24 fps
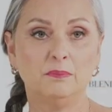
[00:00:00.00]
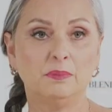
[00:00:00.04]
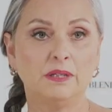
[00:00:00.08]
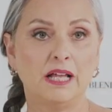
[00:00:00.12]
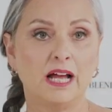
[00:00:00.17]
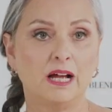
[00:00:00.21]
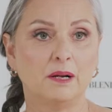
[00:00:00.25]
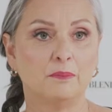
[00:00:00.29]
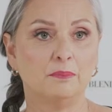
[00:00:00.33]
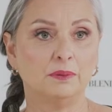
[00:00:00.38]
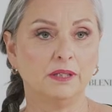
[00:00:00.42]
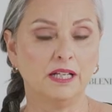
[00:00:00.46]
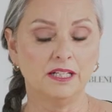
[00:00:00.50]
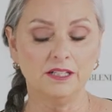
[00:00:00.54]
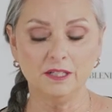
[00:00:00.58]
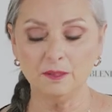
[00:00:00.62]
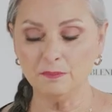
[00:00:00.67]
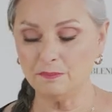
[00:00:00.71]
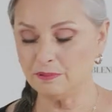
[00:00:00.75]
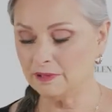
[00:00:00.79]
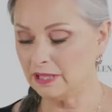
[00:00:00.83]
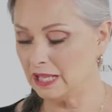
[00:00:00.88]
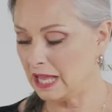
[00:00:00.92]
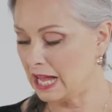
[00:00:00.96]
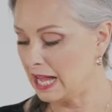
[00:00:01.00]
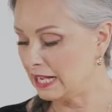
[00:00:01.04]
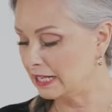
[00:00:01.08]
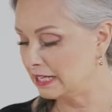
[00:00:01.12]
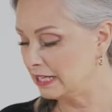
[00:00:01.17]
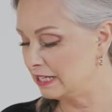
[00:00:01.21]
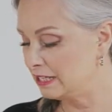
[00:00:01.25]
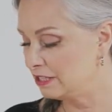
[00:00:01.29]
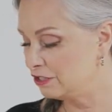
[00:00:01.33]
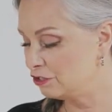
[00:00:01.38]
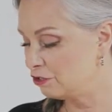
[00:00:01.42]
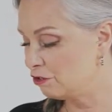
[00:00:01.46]
black. Blended black
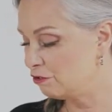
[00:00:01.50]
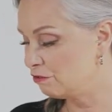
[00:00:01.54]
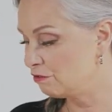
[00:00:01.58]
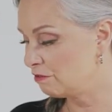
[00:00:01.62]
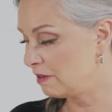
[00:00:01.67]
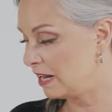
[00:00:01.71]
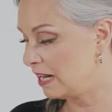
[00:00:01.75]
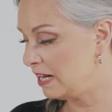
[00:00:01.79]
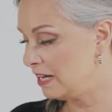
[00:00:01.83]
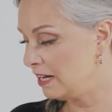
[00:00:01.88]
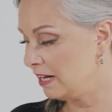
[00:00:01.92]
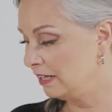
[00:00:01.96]
is great.